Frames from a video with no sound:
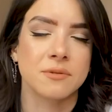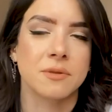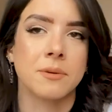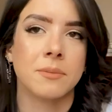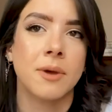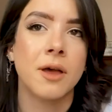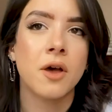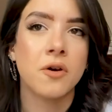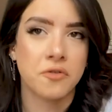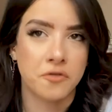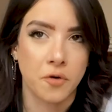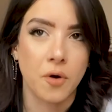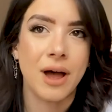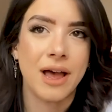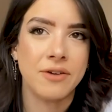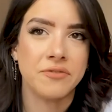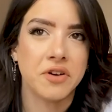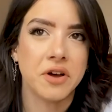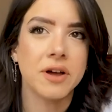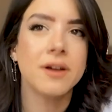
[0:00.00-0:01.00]
with him
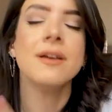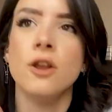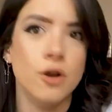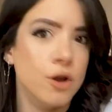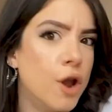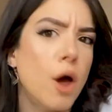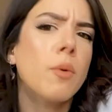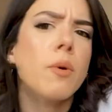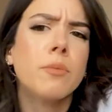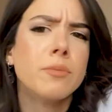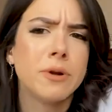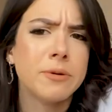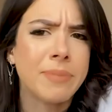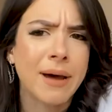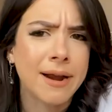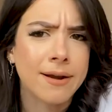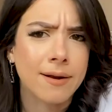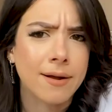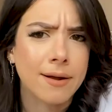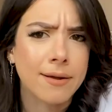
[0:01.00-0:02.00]
forever. No one would
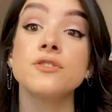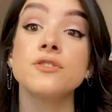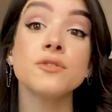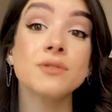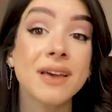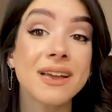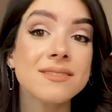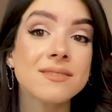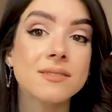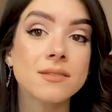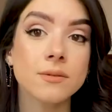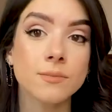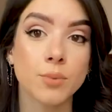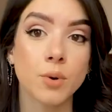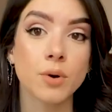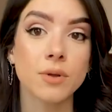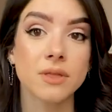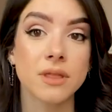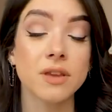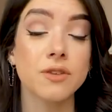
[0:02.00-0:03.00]
bat an So that's an
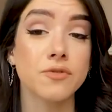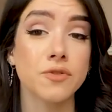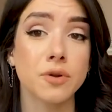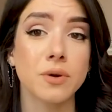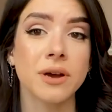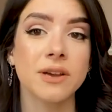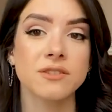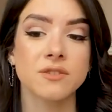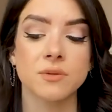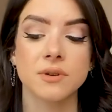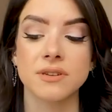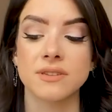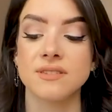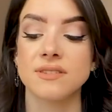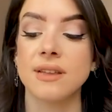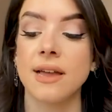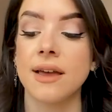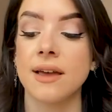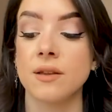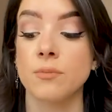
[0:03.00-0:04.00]
important thing for you guys to
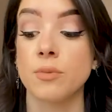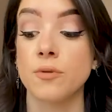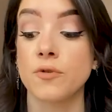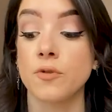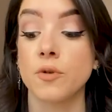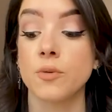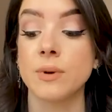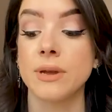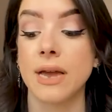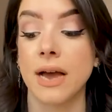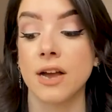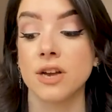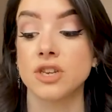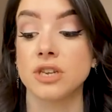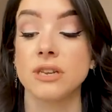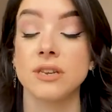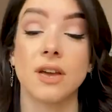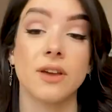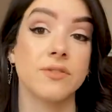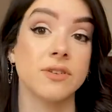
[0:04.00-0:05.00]
understand before we
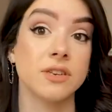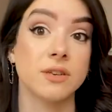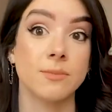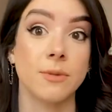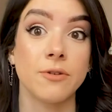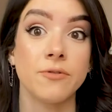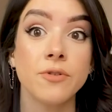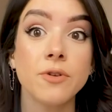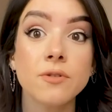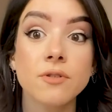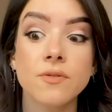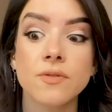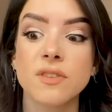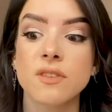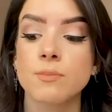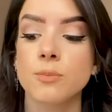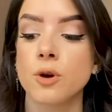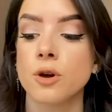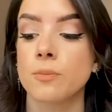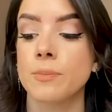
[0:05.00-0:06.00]
actually dive into my views of
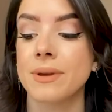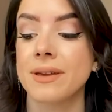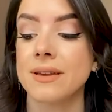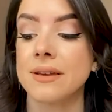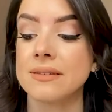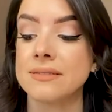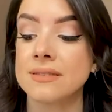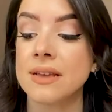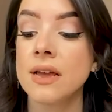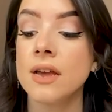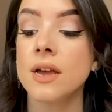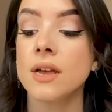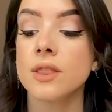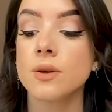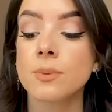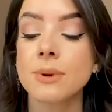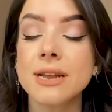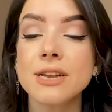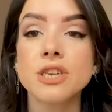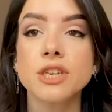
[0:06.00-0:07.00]
this book, because the
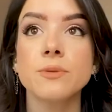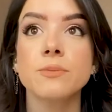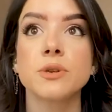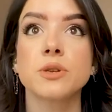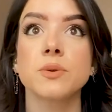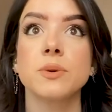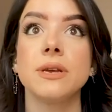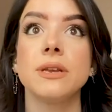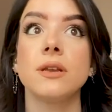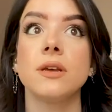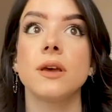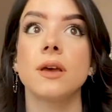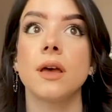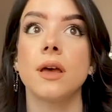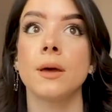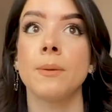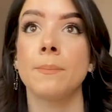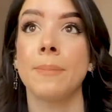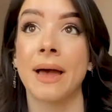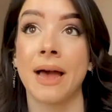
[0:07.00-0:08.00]
relationship between
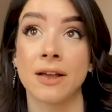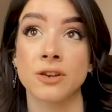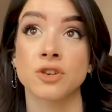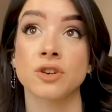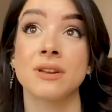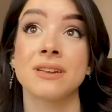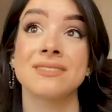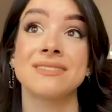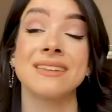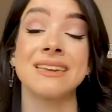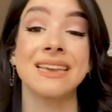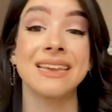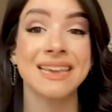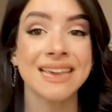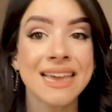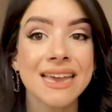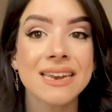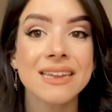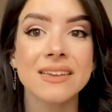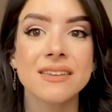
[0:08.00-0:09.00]
Patroclus and
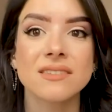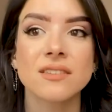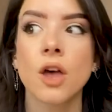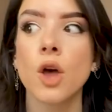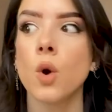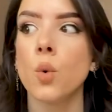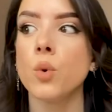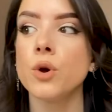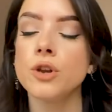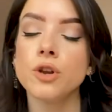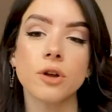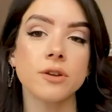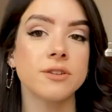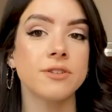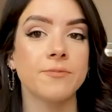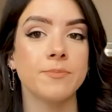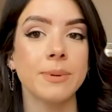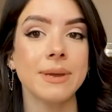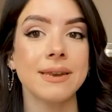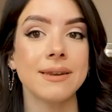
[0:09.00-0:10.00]
Achilles would not
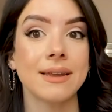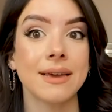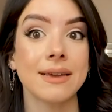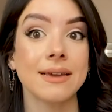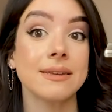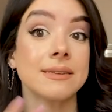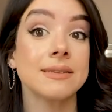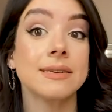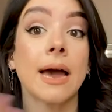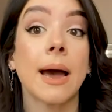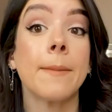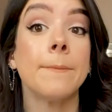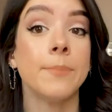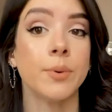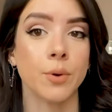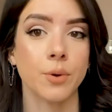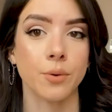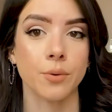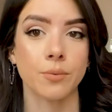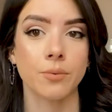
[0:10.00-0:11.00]
have been like
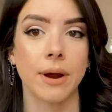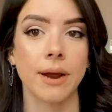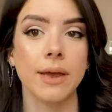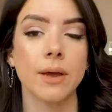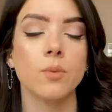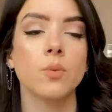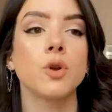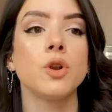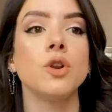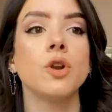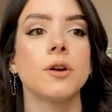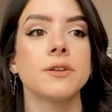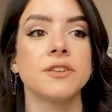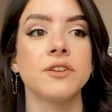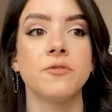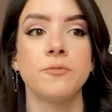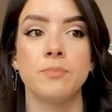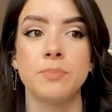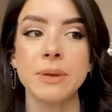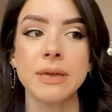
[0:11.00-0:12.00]
taboo, right? It would not
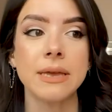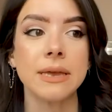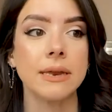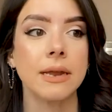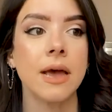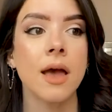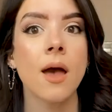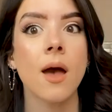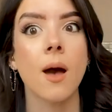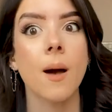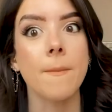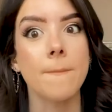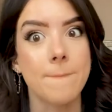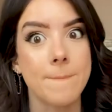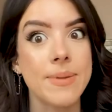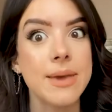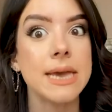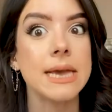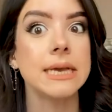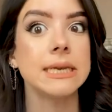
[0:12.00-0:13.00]
have been a
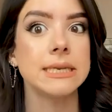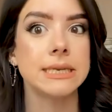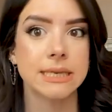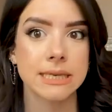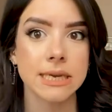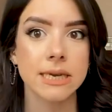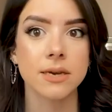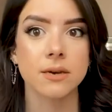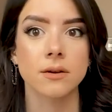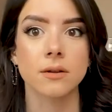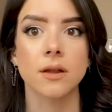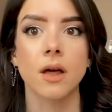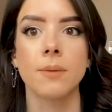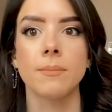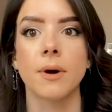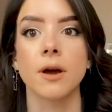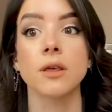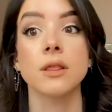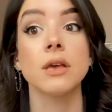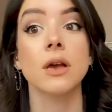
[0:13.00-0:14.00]
big deal
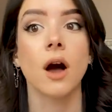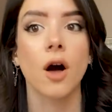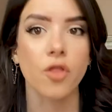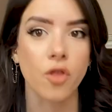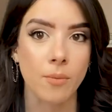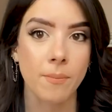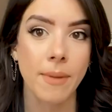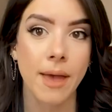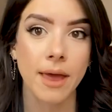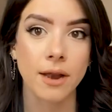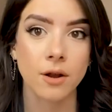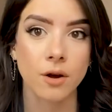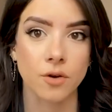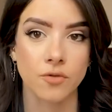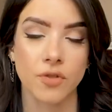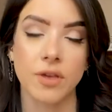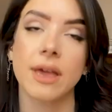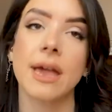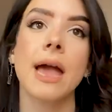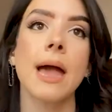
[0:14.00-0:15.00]
among the other men
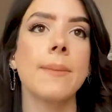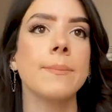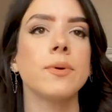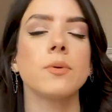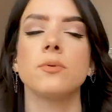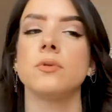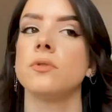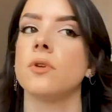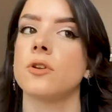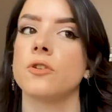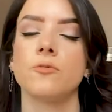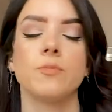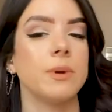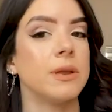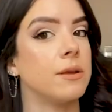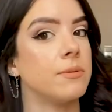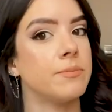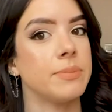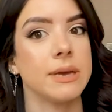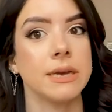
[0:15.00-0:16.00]
of the camp. It would not have
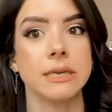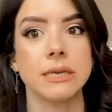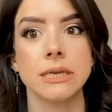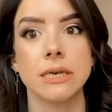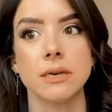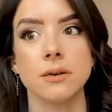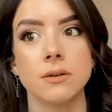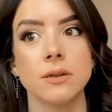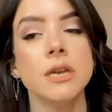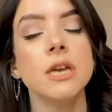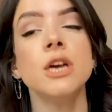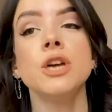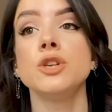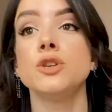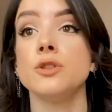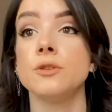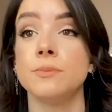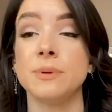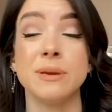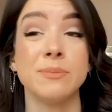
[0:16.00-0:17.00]
been a big deal
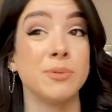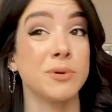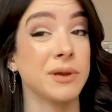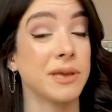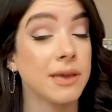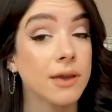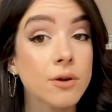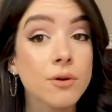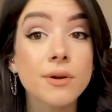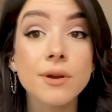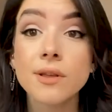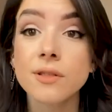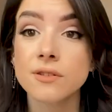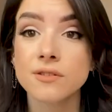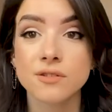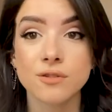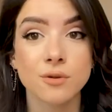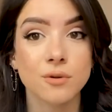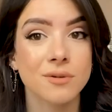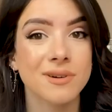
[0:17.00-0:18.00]
to the people hearing the
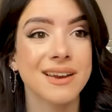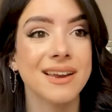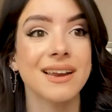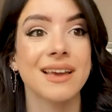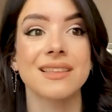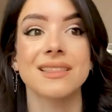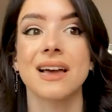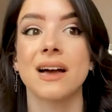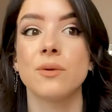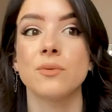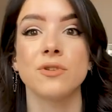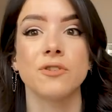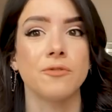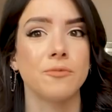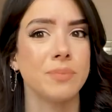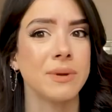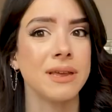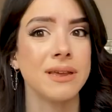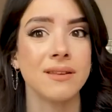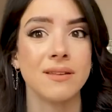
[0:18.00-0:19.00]
story. Like that would have
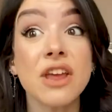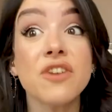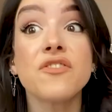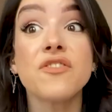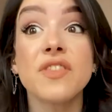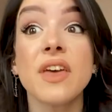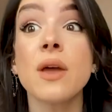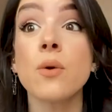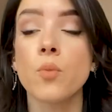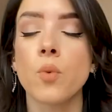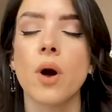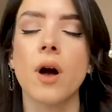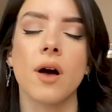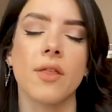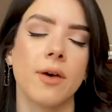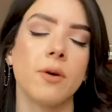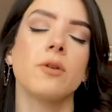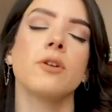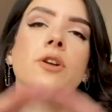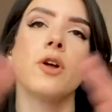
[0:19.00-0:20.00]
been, if they were,
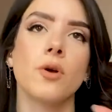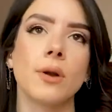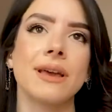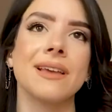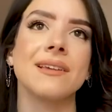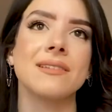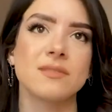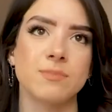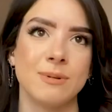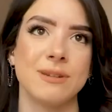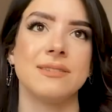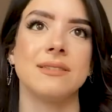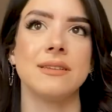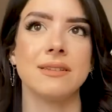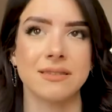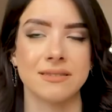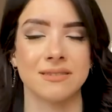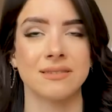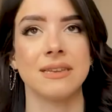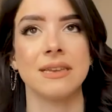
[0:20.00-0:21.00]
there are no like
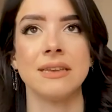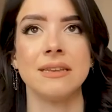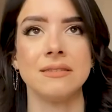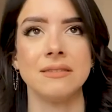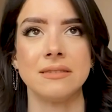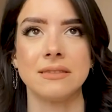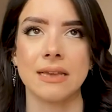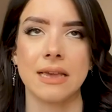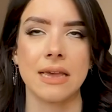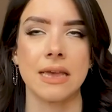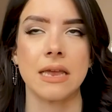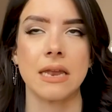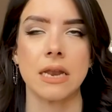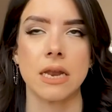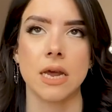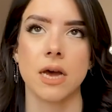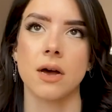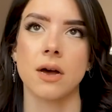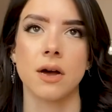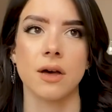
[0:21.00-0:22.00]
explicit scenes in
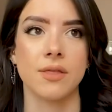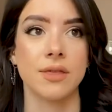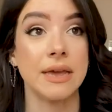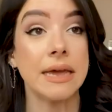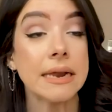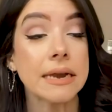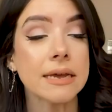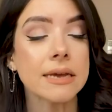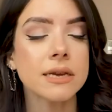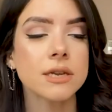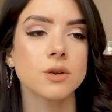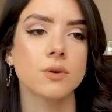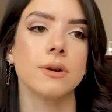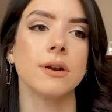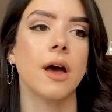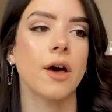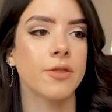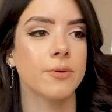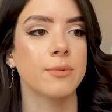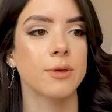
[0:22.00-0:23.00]
the Iliad or in
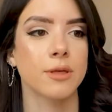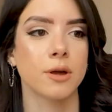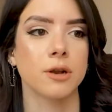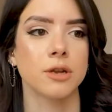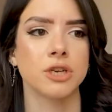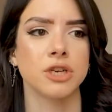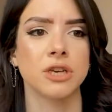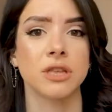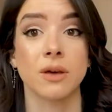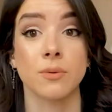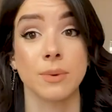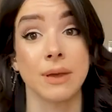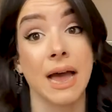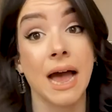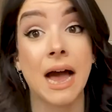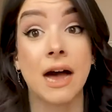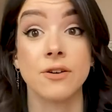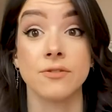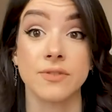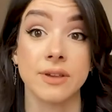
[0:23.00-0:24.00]
other mythology that we
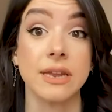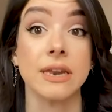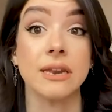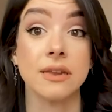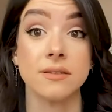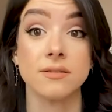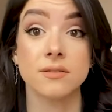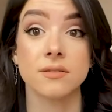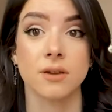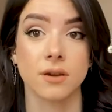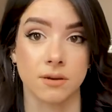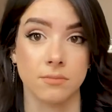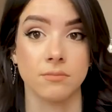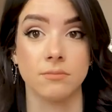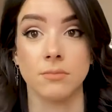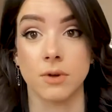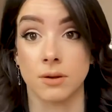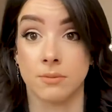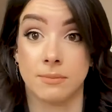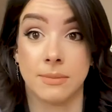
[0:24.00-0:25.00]
have at least
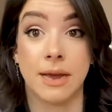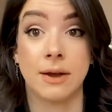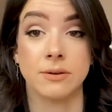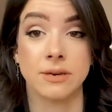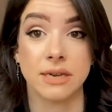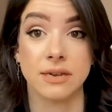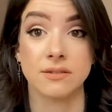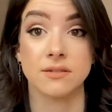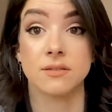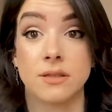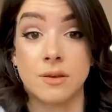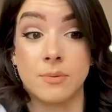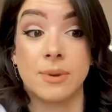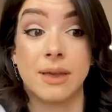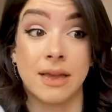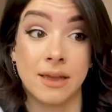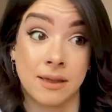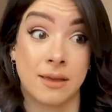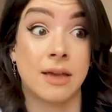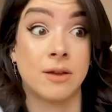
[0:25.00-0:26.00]
nowadays that
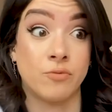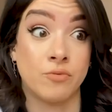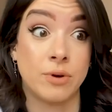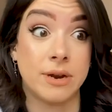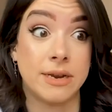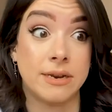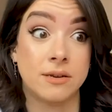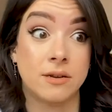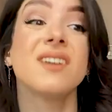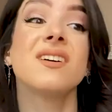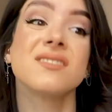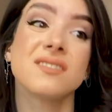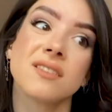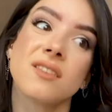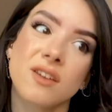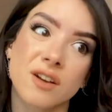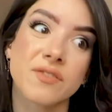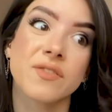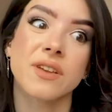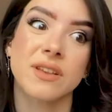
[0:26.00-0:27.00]
we can read, because a
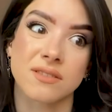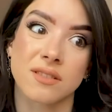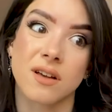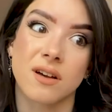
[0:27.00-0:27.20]
lot of it is